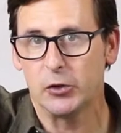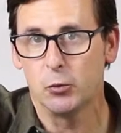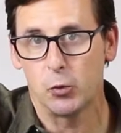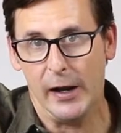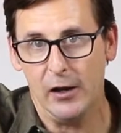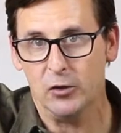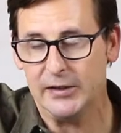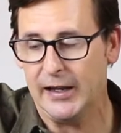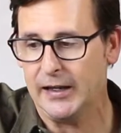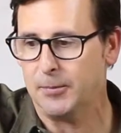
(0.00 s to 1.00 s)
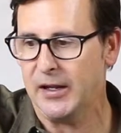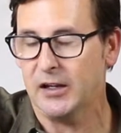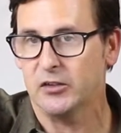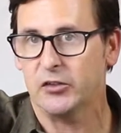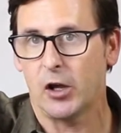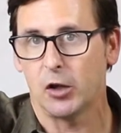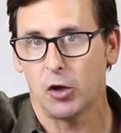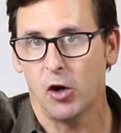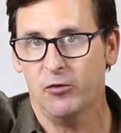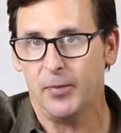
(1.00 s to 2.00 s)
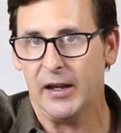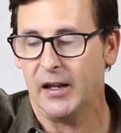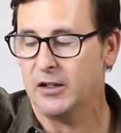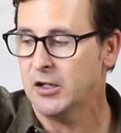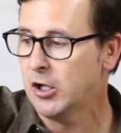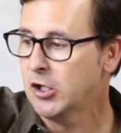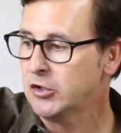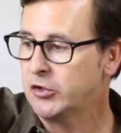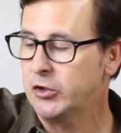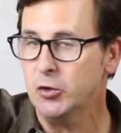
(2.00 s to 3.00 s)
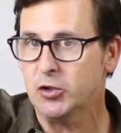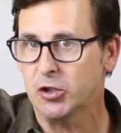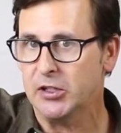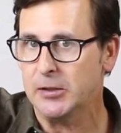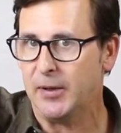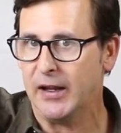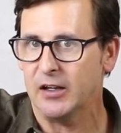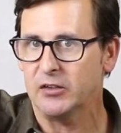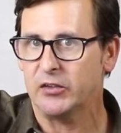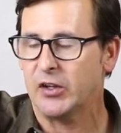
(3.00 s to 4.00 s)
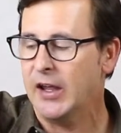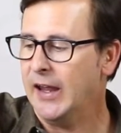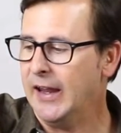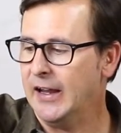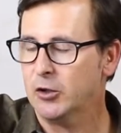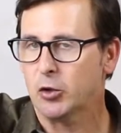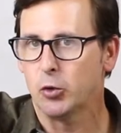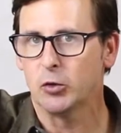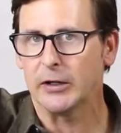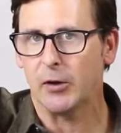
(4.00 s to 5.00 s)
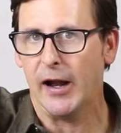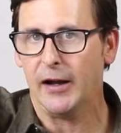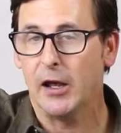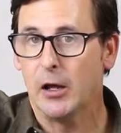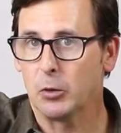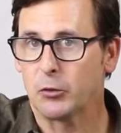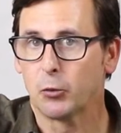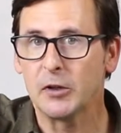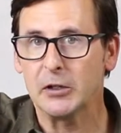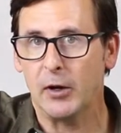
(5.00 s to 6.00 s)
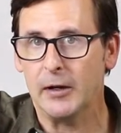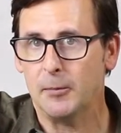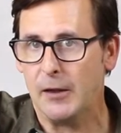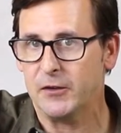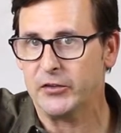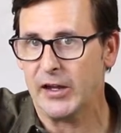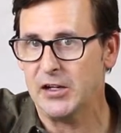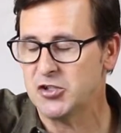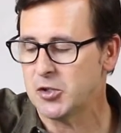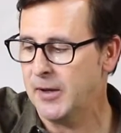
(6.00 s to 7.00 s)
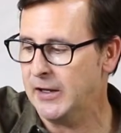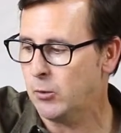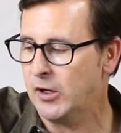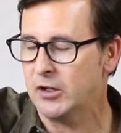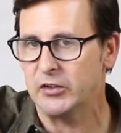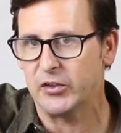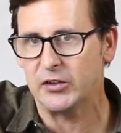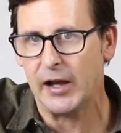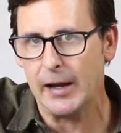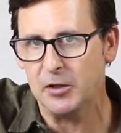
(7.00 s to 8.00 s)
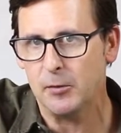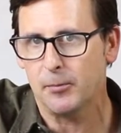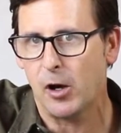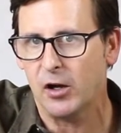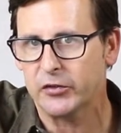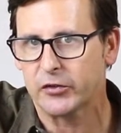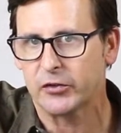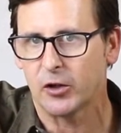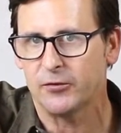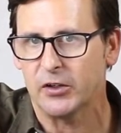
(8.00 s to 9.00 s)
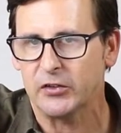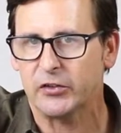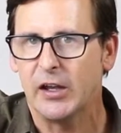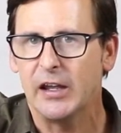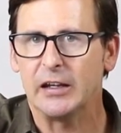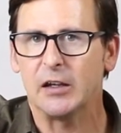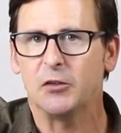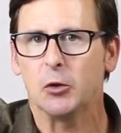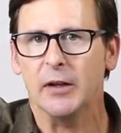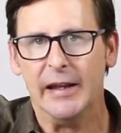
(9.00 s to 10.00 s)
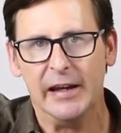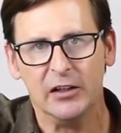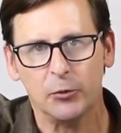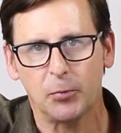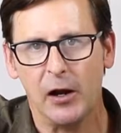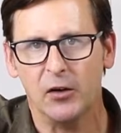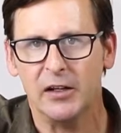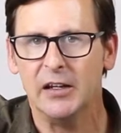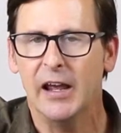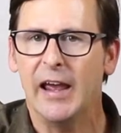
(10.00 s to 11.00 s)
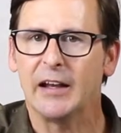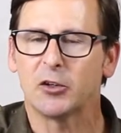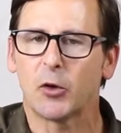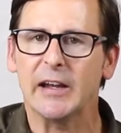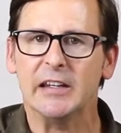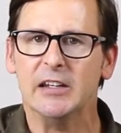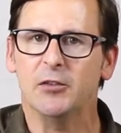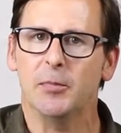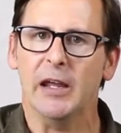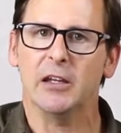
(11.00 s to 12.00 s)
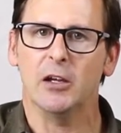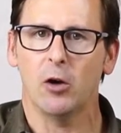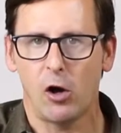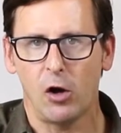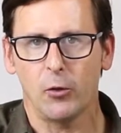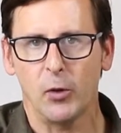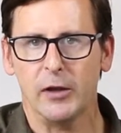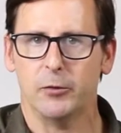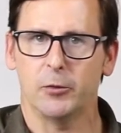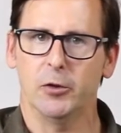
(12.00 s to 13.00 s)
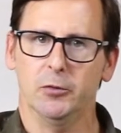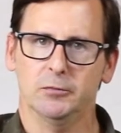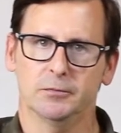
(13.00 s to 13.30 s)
2 round cake pans, a loaf pan, 2 cookie pans, and a cooling rack. What's really great about this Aisha bakeware is the diamond embossed surface. It gives you enhanced browning and great even baking all the way through.